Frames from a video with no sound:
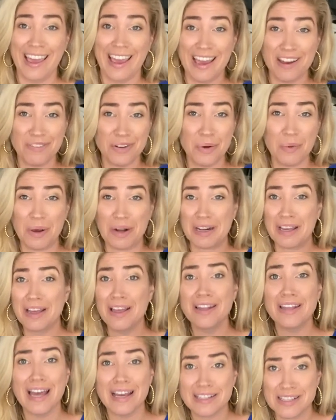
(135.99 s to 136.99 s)
Everyone
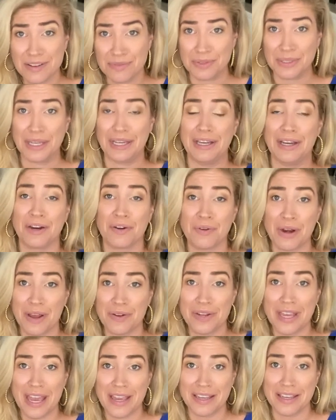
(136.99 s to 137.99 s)
collectively
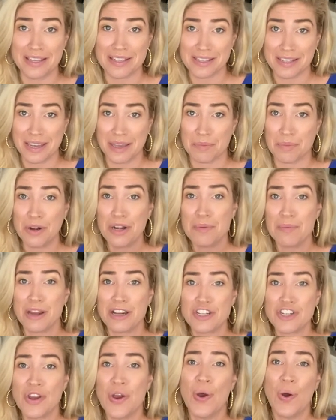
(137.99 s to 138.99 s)
around Yankees land pretty
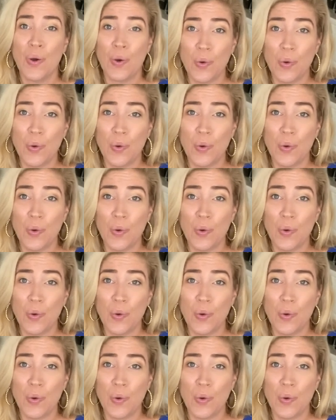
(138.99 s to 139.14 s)
much